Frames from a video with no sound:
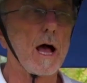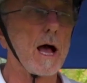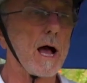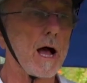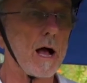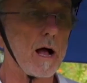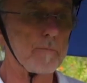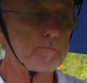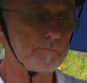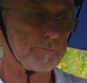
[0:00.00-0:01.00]

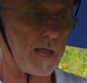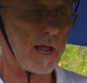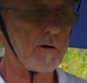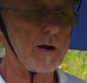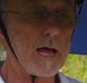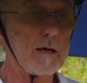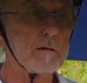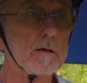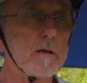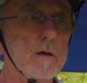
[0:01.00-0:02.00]
area,
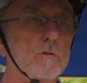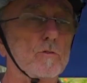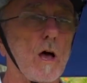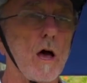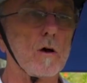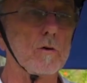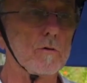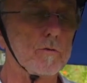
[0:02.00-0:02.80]
so